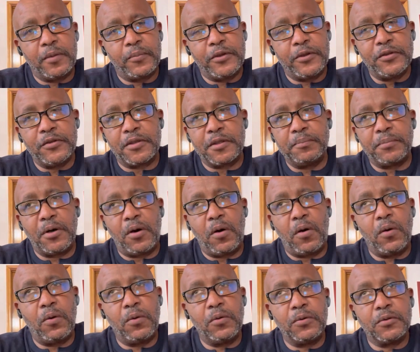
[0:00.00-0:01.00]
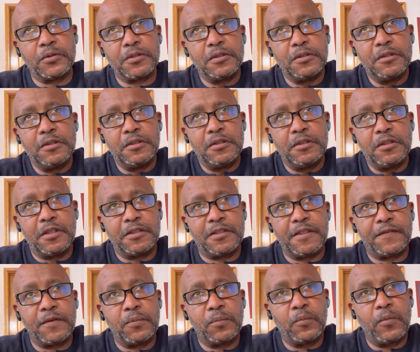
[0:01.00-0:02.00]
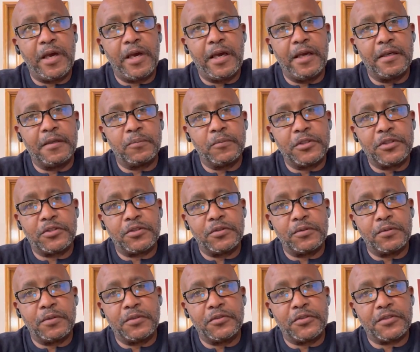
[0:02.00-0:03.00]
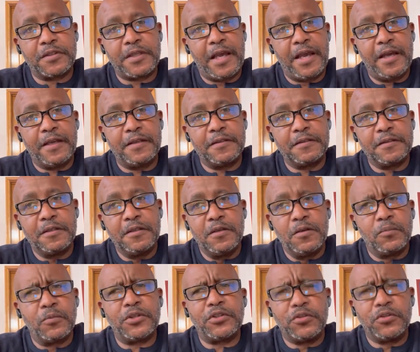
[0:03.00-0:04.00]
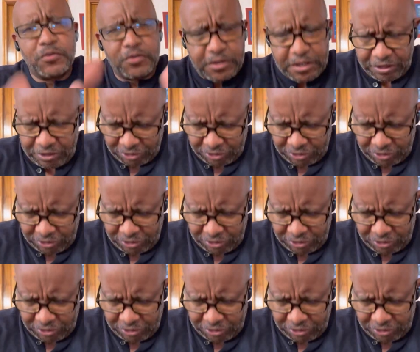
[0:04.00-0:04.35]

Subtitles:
where you can behold a different way in which you understand what you think